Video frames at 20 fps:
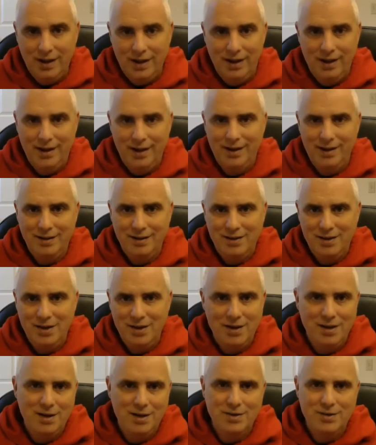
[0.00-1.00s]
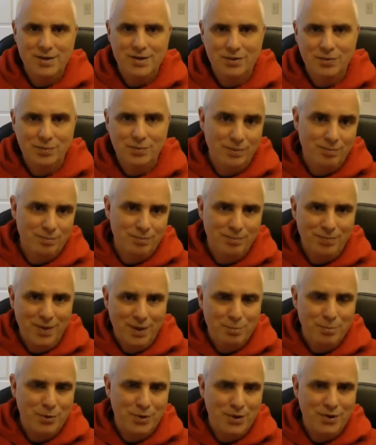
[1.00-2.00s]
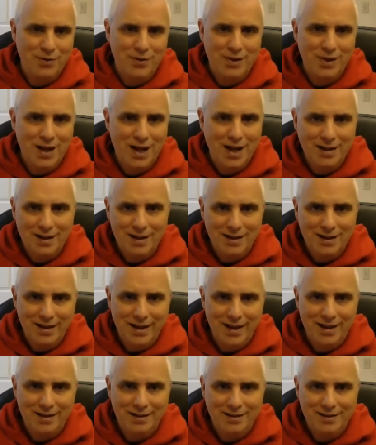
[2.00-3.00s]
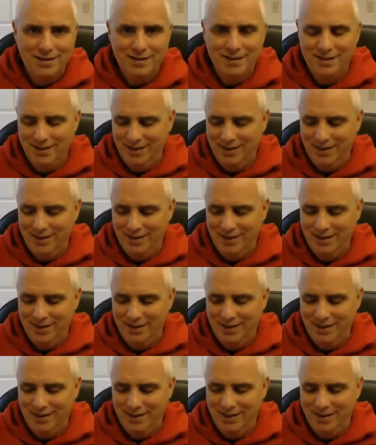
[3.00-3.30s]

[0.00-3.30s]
and, you know, just that put you in la la land,